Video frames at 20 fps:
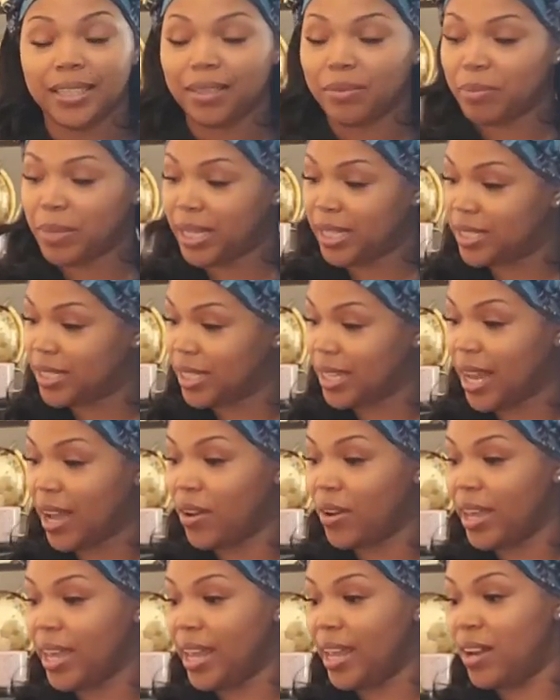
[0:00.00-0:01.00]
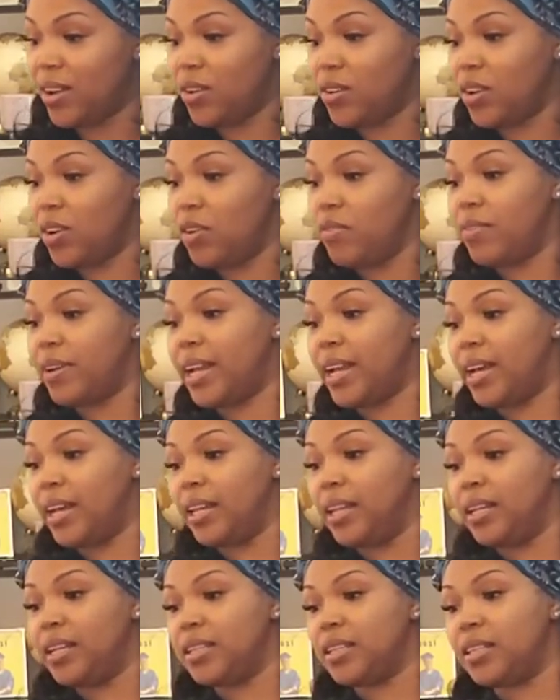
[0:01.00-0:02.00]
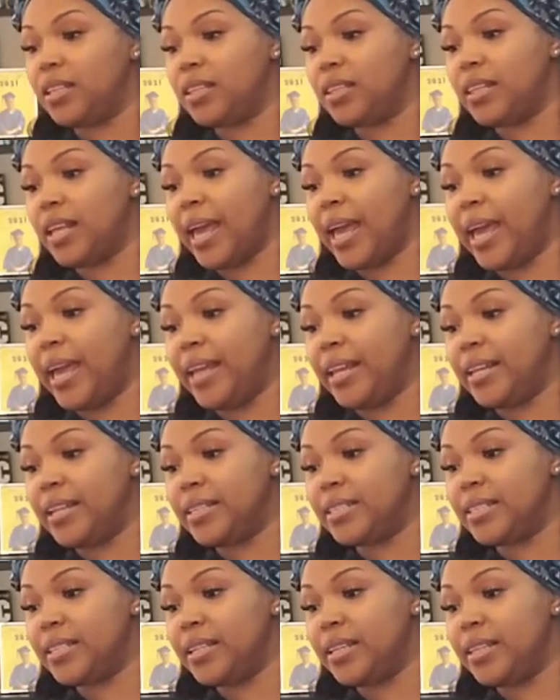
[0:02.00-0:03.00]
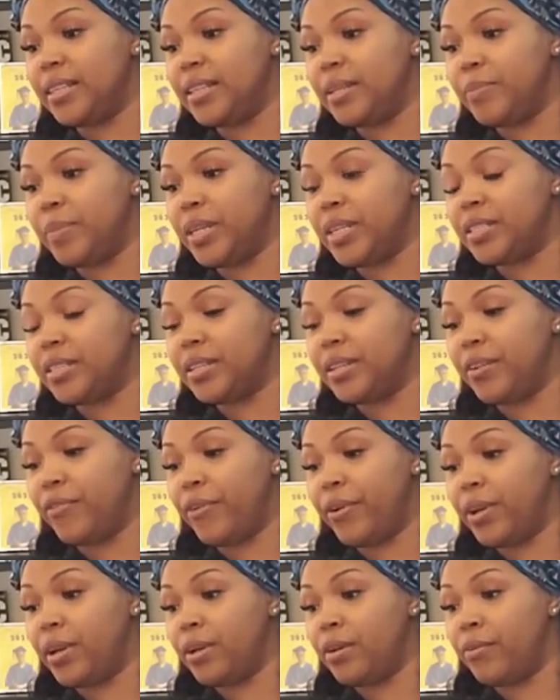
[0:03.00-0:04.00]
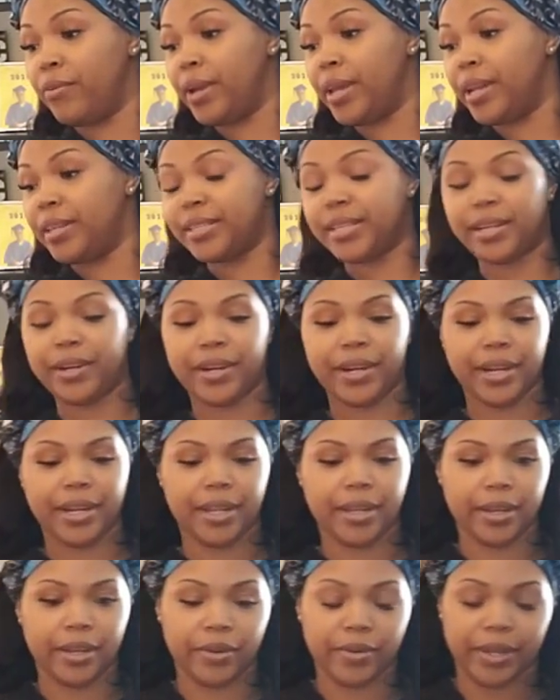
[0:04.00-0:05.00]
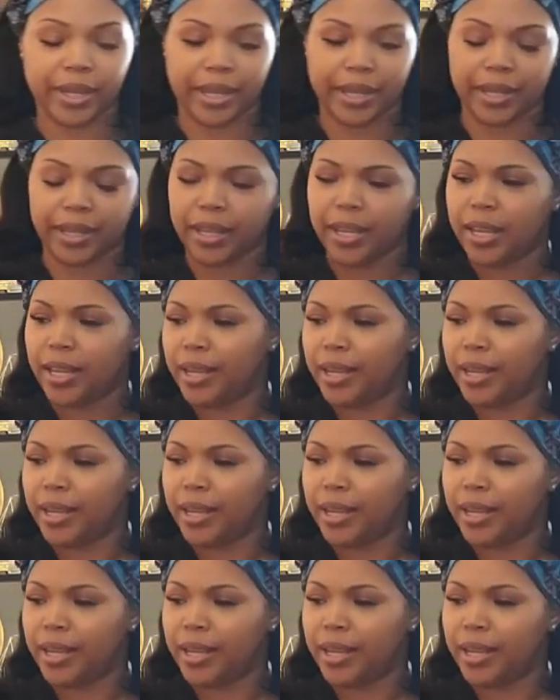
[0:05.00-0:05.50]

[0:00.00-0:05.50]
Make sure y'all head on over there. The hate is in them is hereditary. Okay.